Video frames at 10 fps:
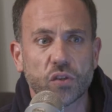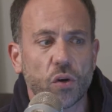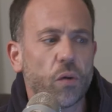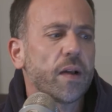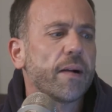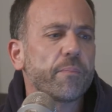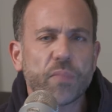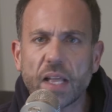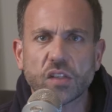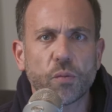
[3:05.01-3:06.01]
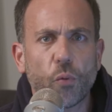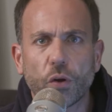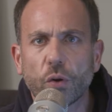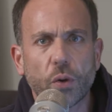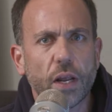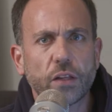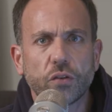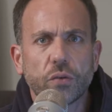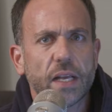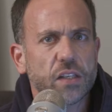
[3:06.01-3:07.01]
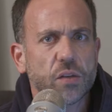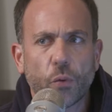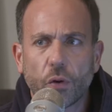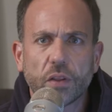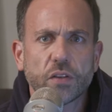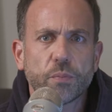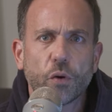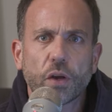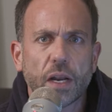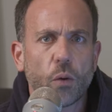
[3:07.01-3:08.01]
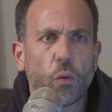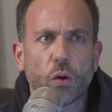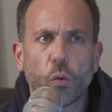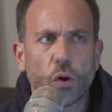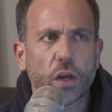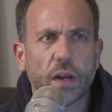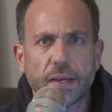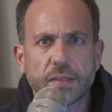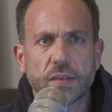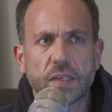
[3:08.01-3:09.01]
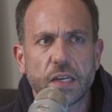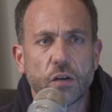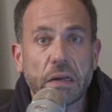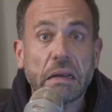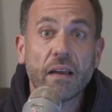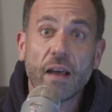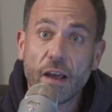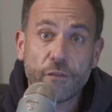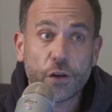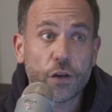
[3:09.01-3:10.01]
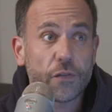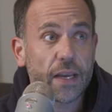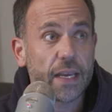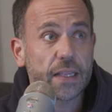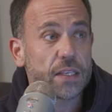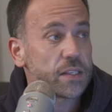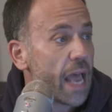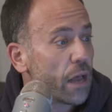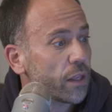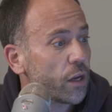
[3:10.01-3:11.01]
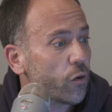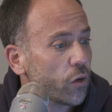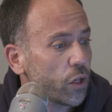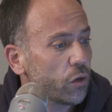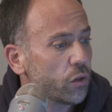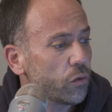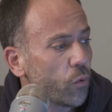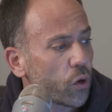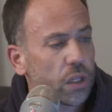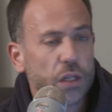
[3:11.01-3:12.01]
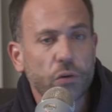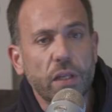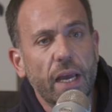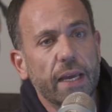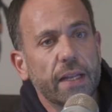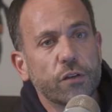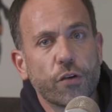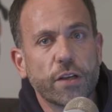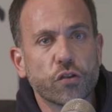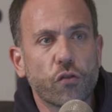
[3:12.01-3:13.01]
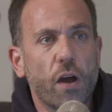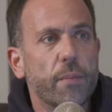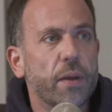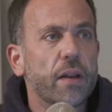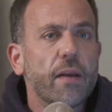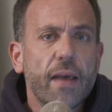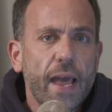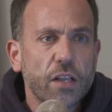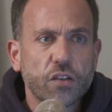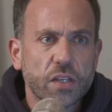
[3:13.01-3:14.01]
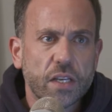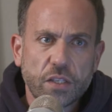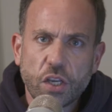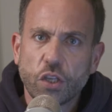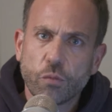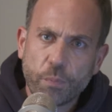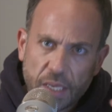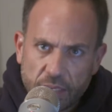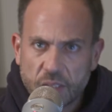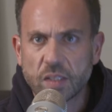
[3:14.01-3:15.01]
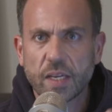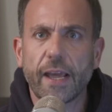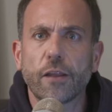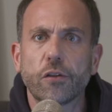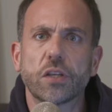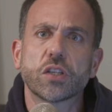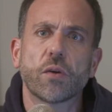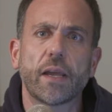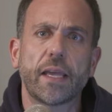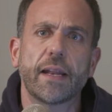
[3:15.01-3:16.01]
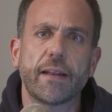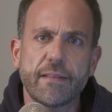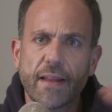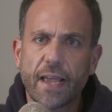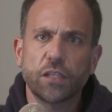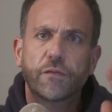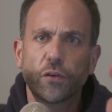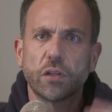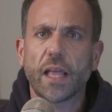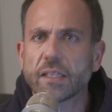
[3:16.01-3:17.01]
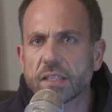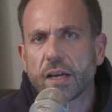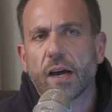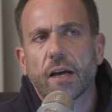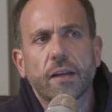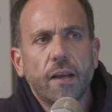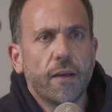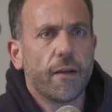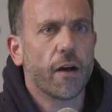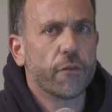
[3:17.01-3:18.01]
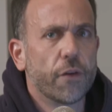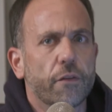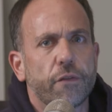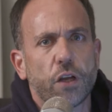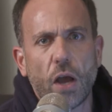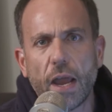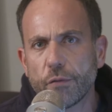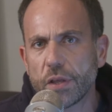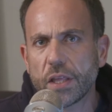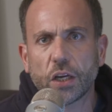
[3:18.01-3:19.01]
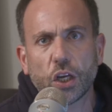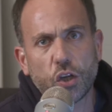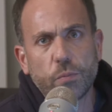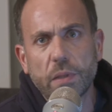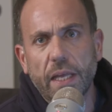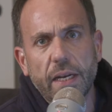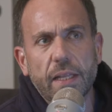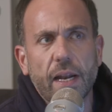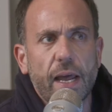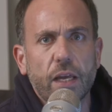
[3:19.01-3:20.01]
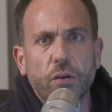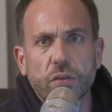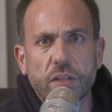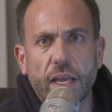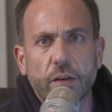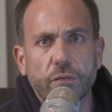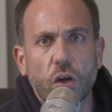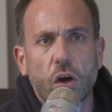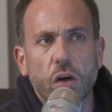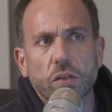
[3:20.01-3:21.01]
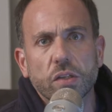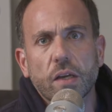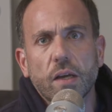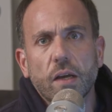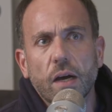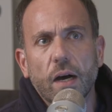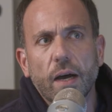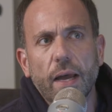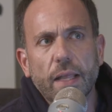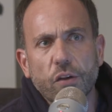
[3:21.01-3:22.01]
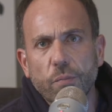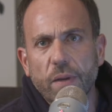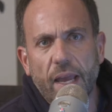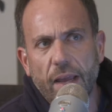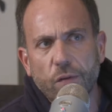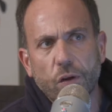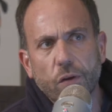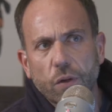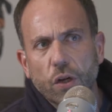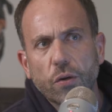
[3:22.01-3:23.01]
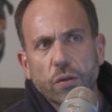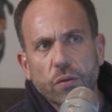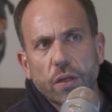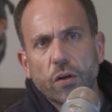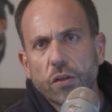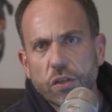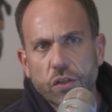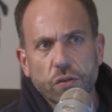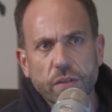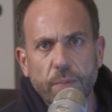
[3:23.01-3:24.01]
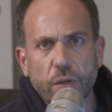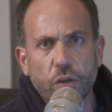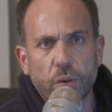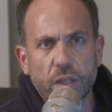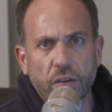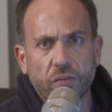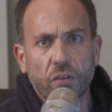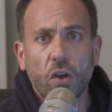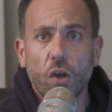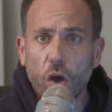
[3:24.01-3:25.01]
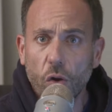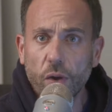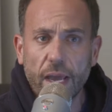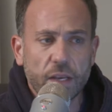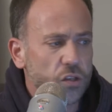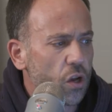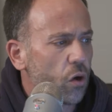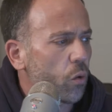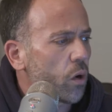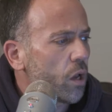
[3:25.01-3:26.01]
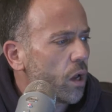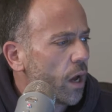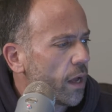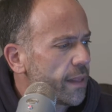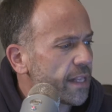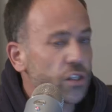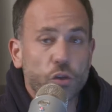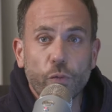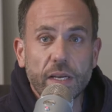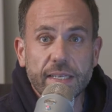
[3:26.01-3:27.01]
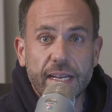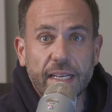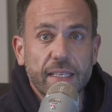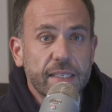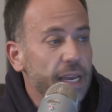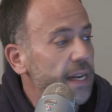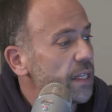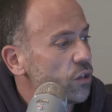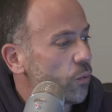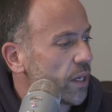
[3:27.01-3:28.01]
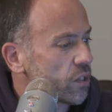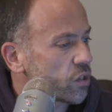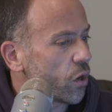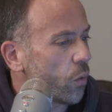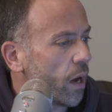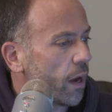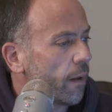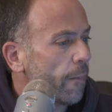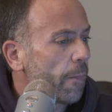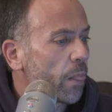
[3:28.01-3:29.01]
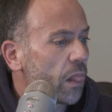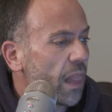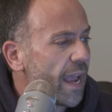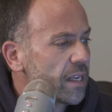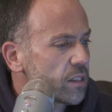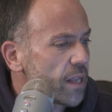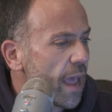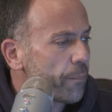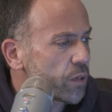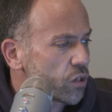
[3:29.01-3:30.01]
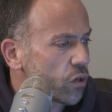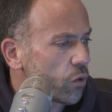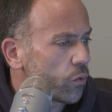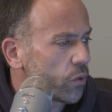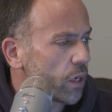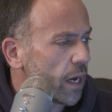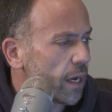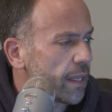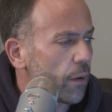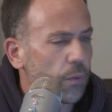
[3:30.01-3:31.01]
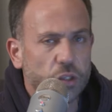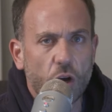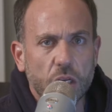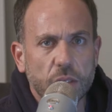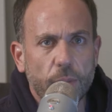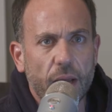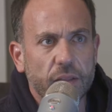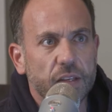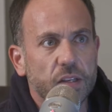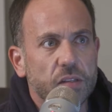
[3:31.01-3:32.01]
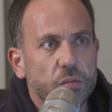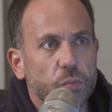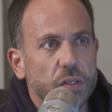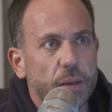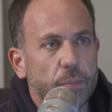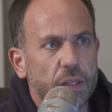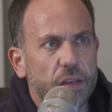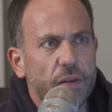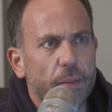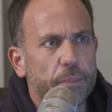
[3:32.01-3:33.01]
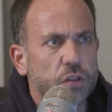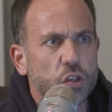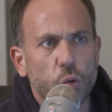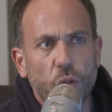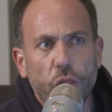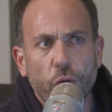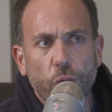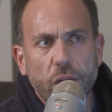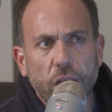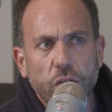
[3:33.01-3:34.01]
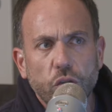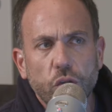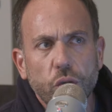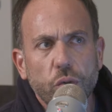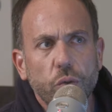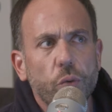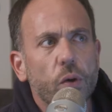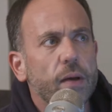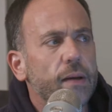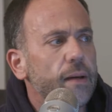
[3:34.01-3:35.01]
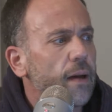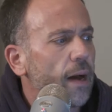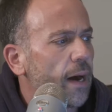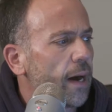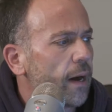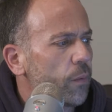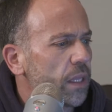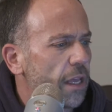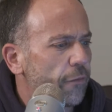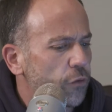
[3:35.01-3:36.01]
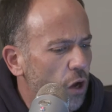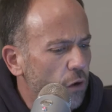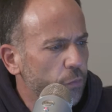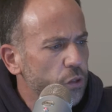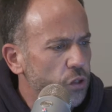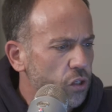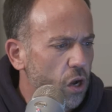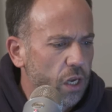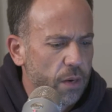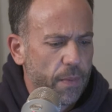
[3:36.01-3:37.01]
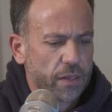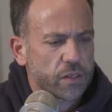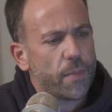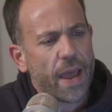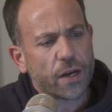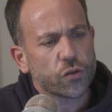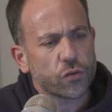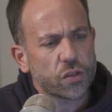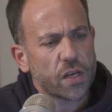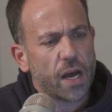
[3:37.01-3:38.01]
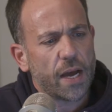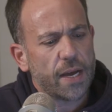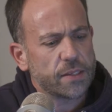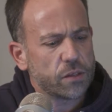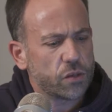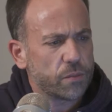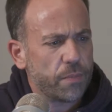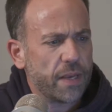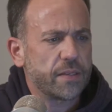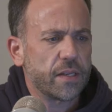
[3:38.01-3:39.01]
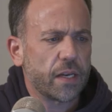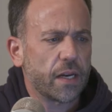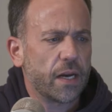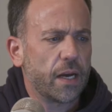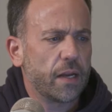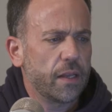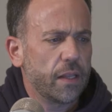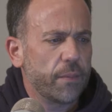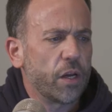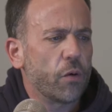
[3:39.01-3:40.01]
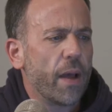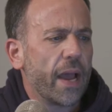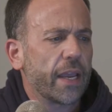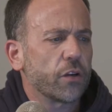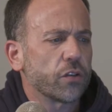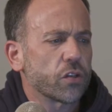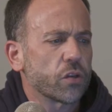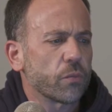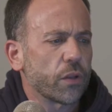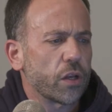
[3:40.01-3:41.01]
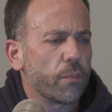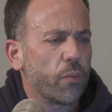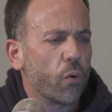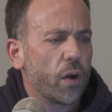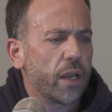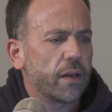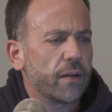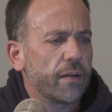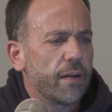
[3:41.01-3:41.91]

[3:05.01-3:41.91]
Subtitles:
So that's the point of what I do. That's the point of this book. And I want to organize this here. And I figure if I can get this out there, a little more clearly, I can transcribe it and just continue piecing together this so I can get a nice full lexicon of everything accumulated that I understand of dogs and their behavior, in all these years I've been doing this. Okay, so that's the reasoning. Let's get into it. So last episode that we talked about this was, I believe, episode 32. We left off with just talking about some exercise and just basic, let me go back here just so I'm really on point.